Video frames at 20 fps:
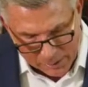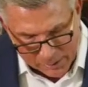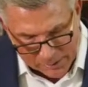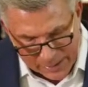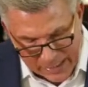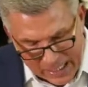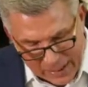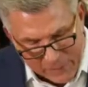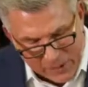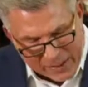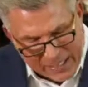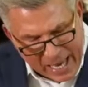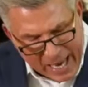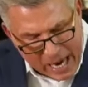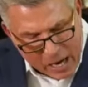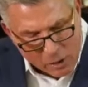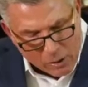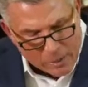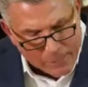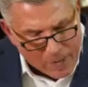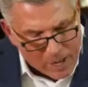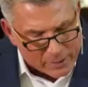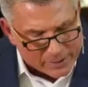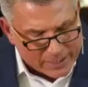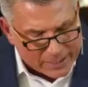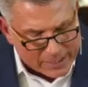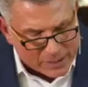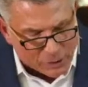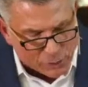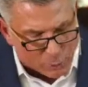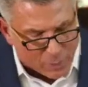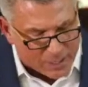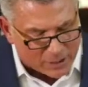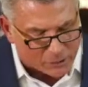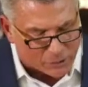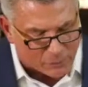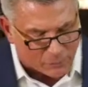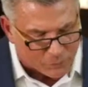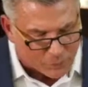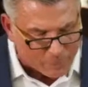didn't even care about getting
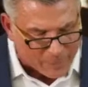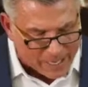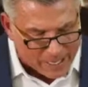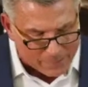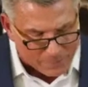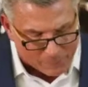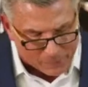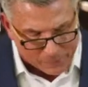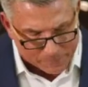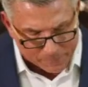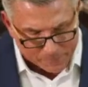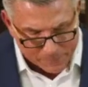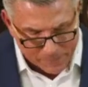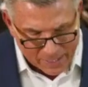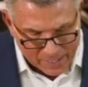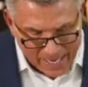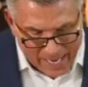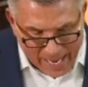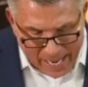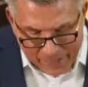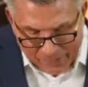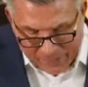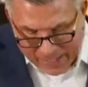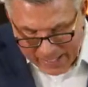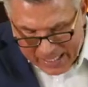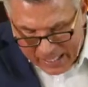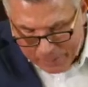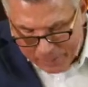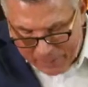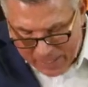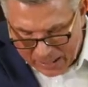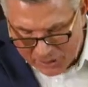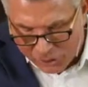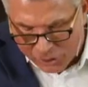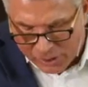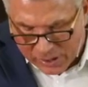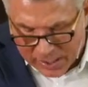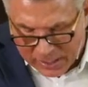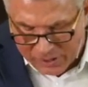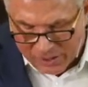direction from Abram. And then he
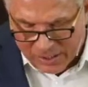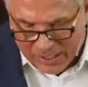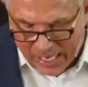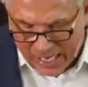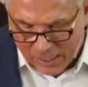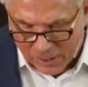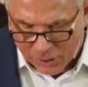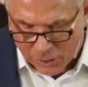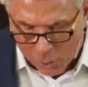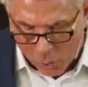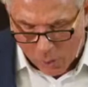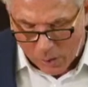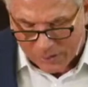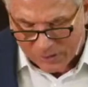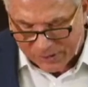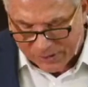pitched his tent towards